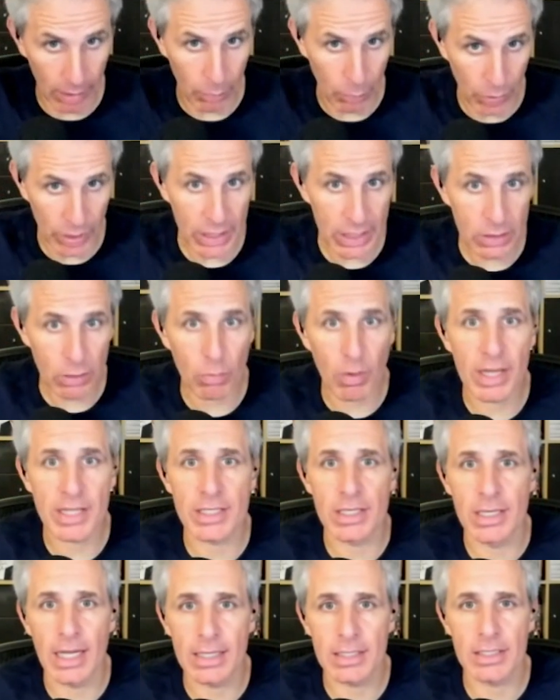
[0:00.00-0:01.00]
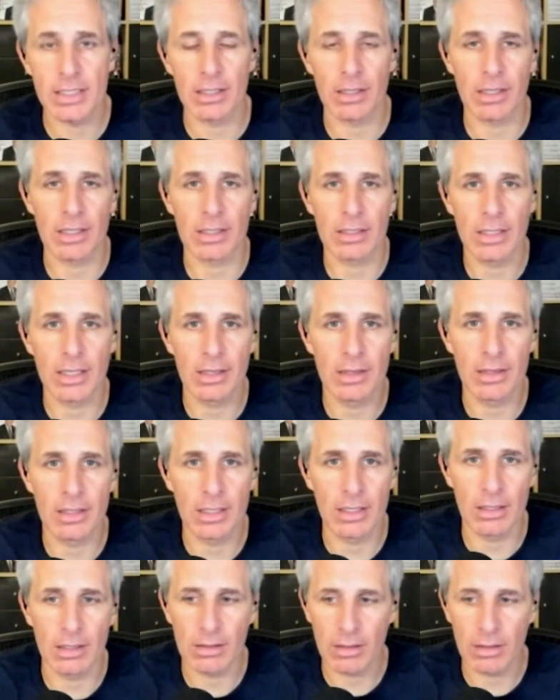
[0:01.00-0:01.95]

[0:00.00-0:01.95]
we need to raise the debt ceiling in the